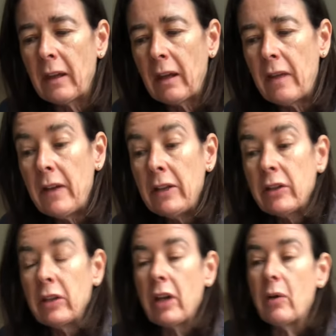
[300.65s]
And then you
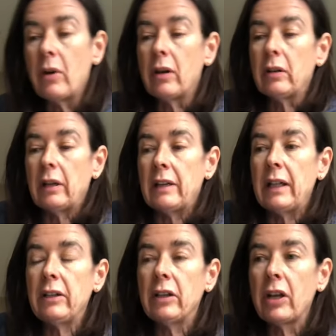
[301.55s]
can go on, and then
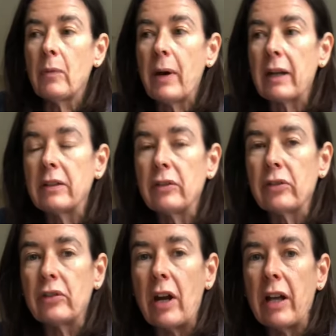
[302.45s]
you can go back to your
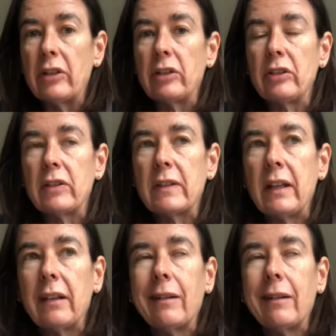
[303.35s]
stretch and just think,